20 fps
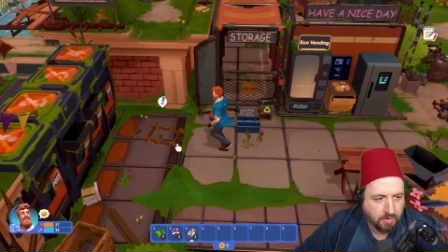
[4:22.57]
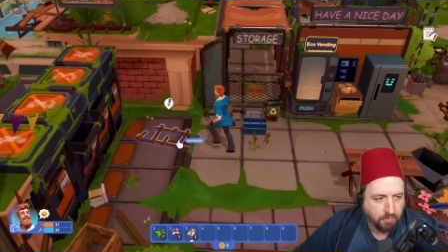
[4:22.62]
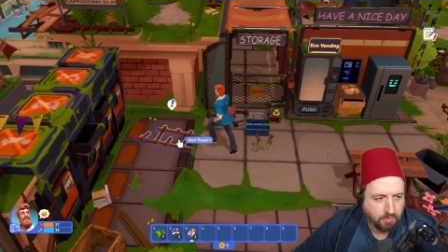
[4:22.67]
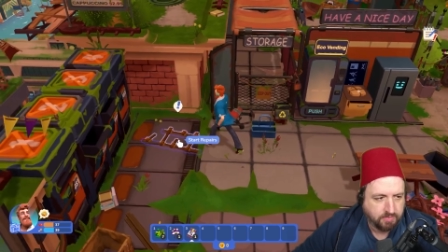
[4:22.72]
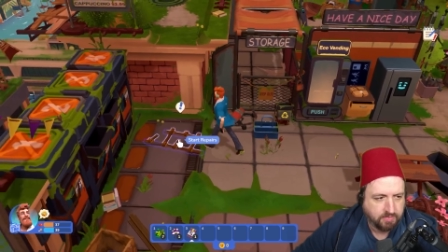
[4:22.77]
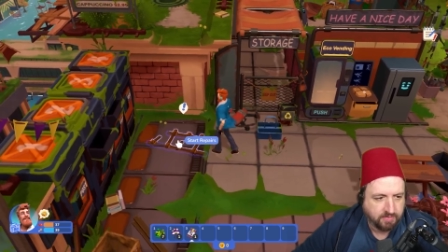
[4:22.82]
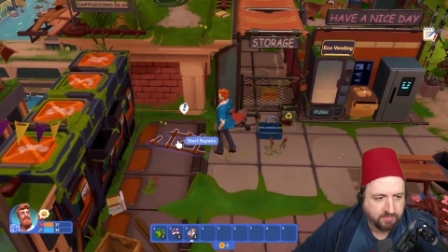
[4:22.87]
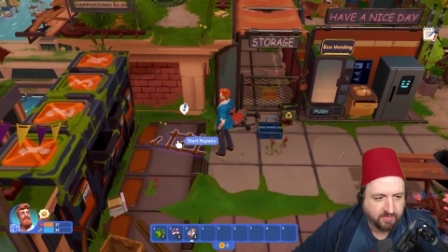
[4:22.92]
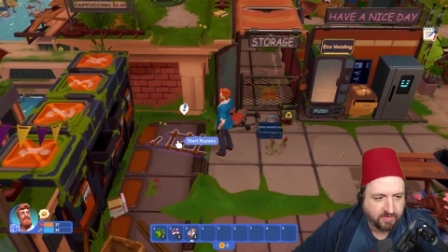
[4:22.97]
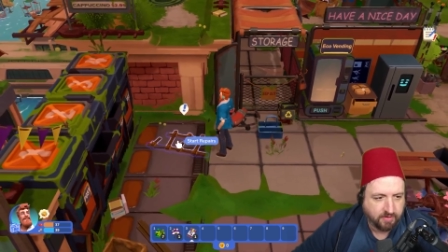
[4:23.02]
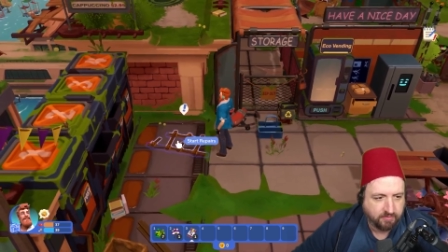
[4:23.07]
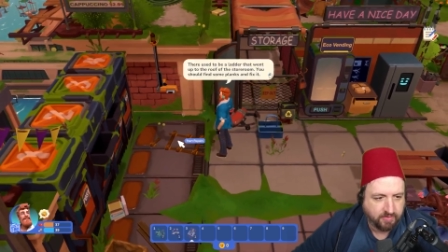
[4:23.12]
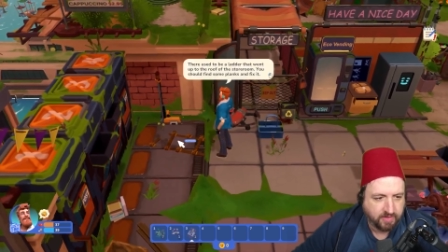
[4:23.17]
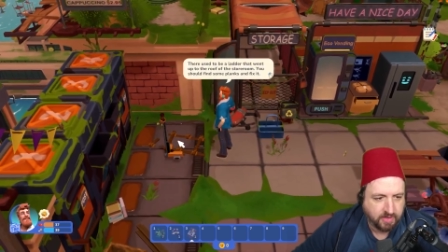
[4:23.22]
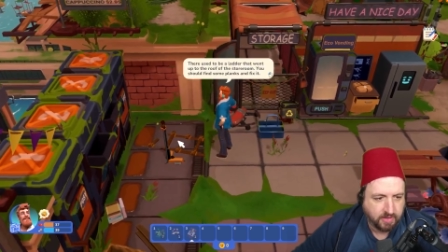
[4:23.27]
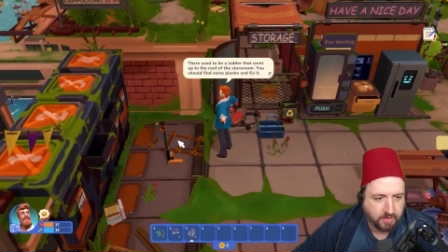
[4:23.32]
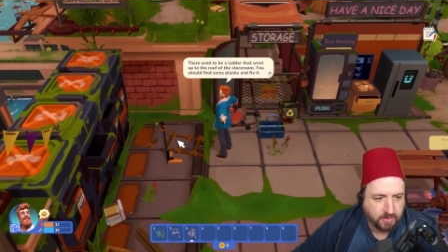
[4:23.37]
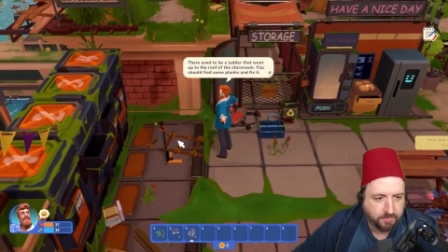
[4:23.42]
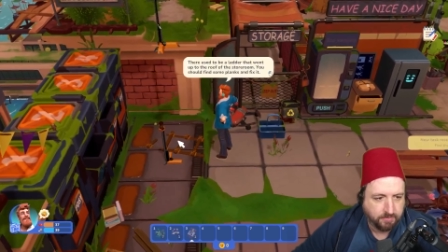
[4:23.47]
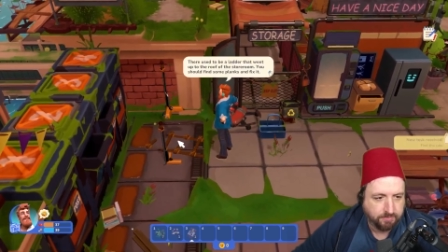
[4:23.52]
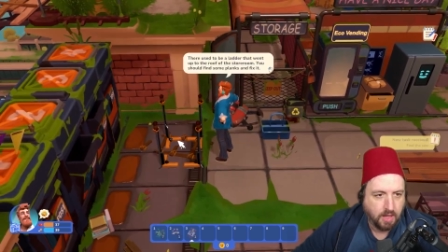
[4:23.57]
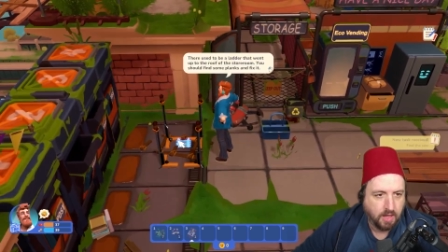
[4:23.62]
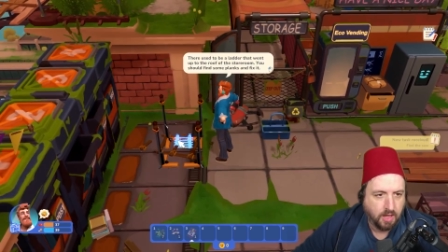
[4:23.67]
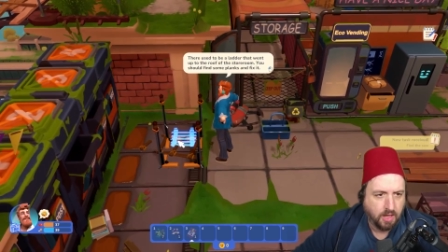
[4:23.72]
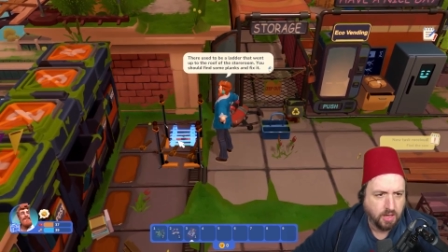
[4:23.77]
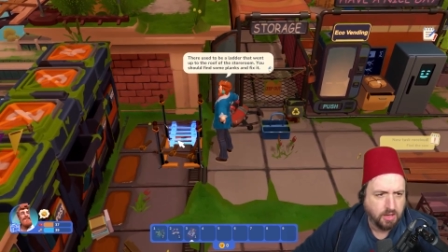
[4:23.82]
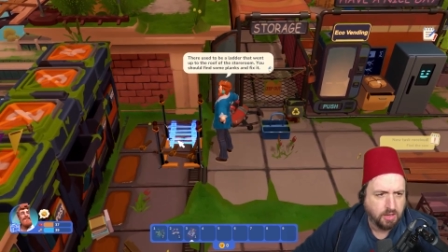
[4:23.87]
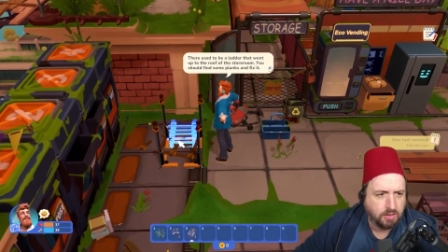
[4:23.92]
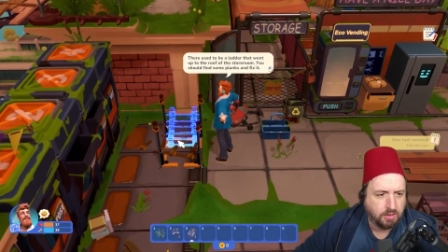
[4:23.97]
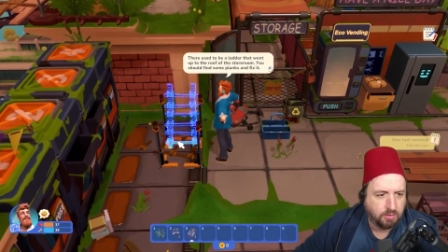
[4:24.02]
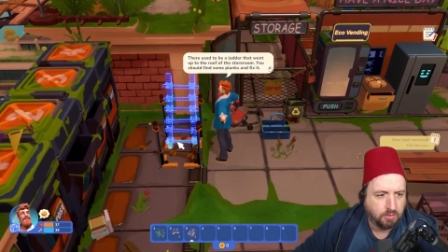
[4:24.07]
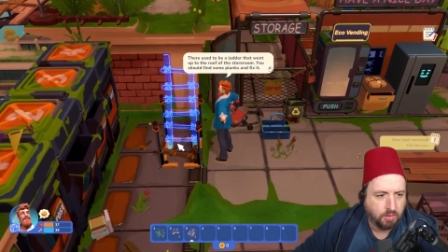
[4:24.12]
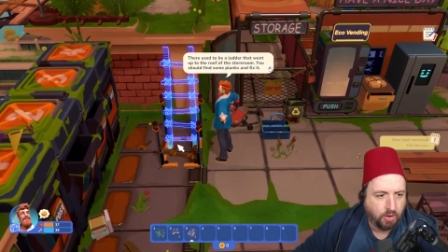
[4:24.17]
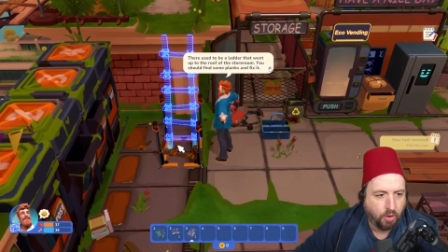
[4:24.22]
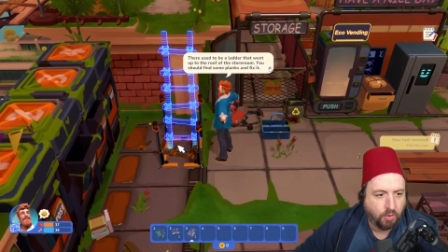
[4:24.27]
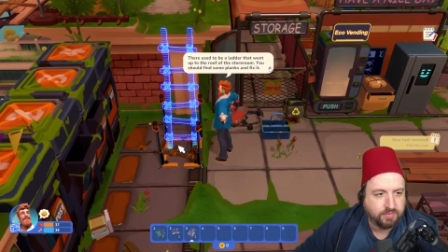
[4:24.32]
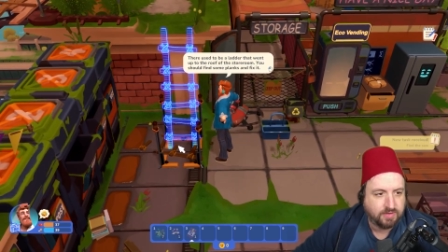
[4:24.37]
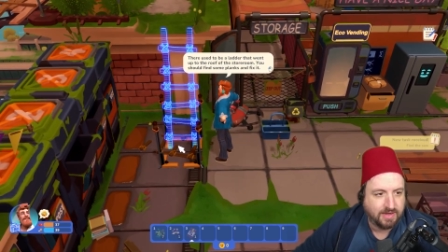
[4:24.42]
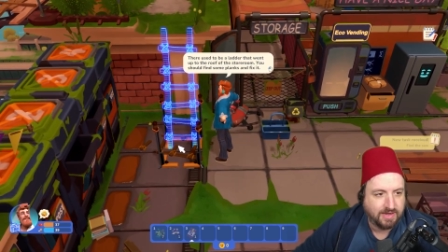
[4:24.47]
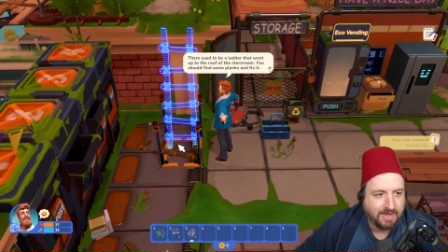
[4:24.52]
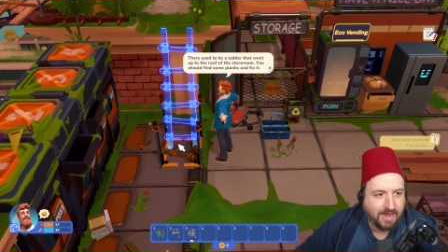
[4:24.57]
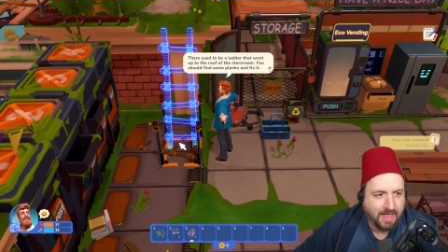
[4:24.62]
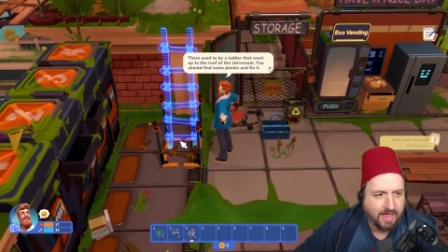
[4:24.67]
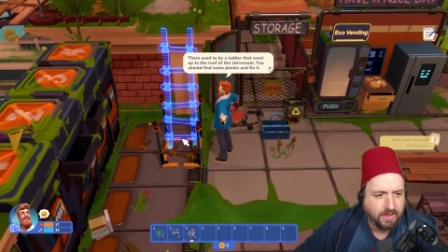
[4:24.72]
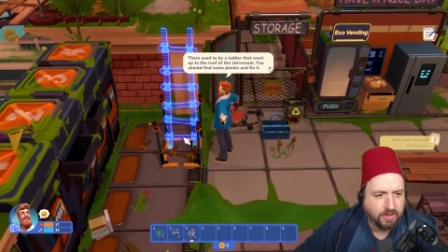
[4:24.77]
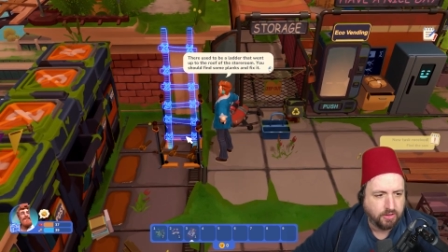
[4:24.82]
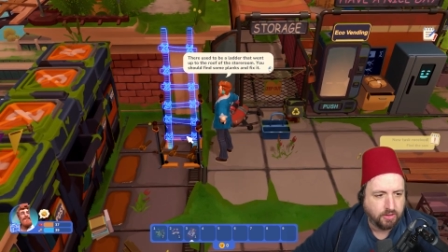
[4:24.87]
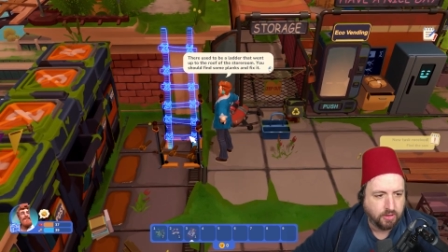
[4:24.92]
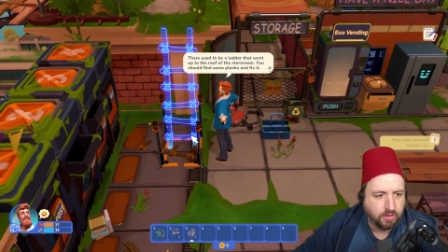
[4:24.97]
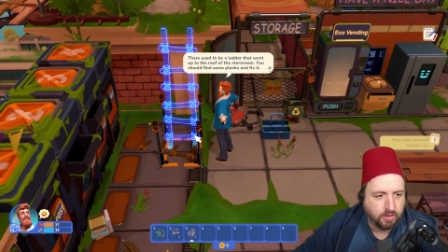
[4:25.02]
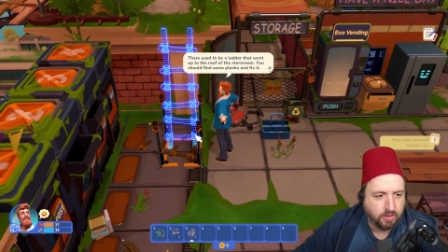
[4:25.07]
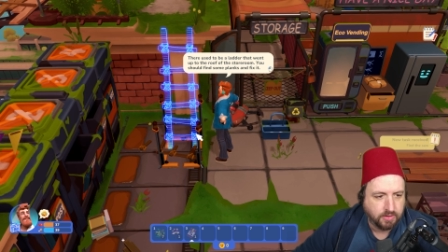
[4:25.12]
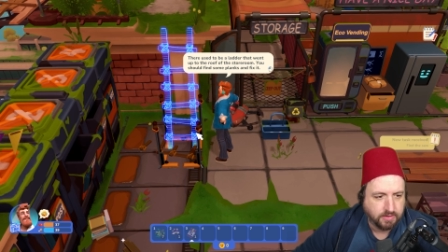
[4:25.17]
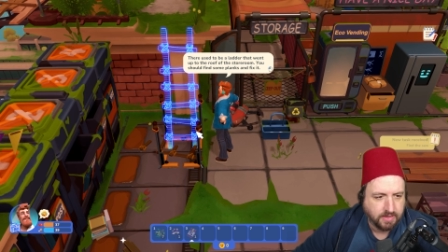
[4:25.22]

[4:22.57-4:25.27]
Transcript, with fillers: what's this thing over here? Oh, it's a ladder.